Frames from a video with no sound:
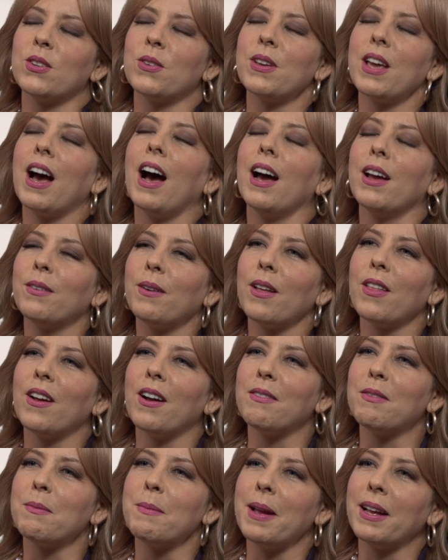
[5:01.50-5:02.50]
So yeah, I'd rather
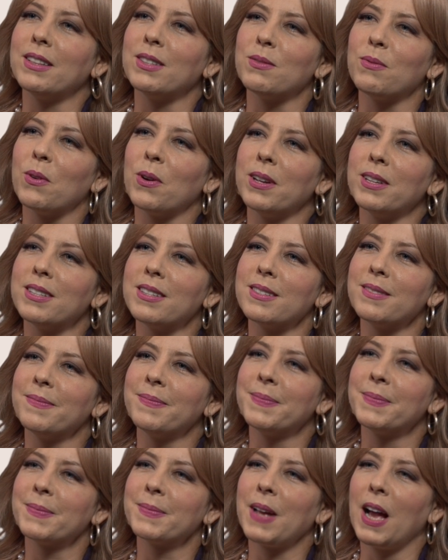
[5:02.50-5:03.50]
have a man's voice.
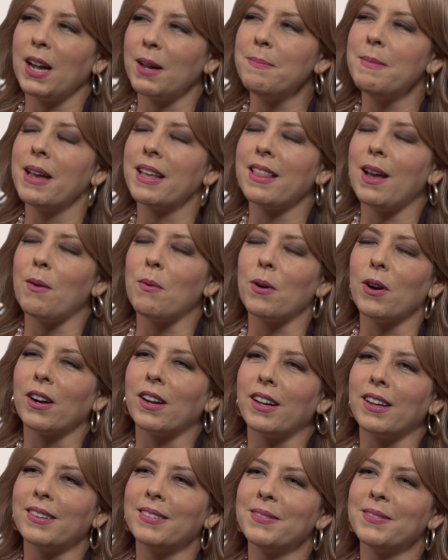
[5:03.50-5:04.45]
I can make that work.